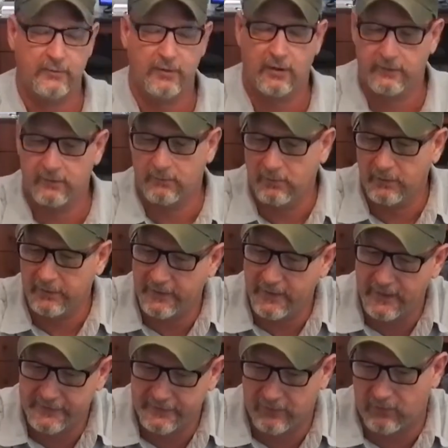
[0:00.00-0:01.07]
guard are really
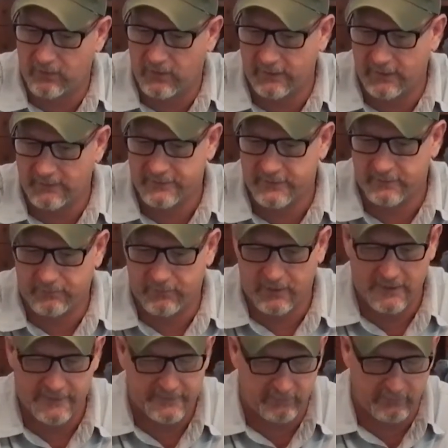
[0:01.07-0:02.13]
nice quality. I'm
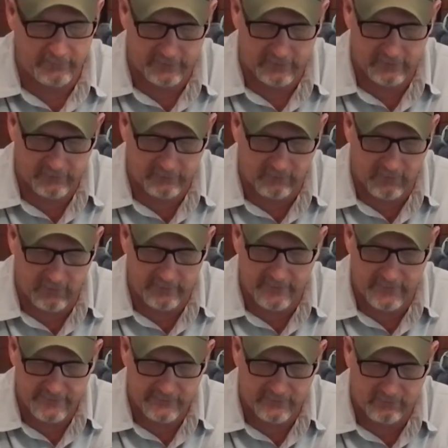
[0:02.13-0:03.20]
surprised. They're really good quality,
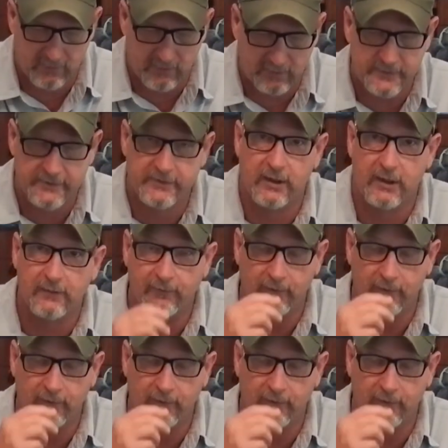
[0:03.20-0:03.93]
nice quality, soft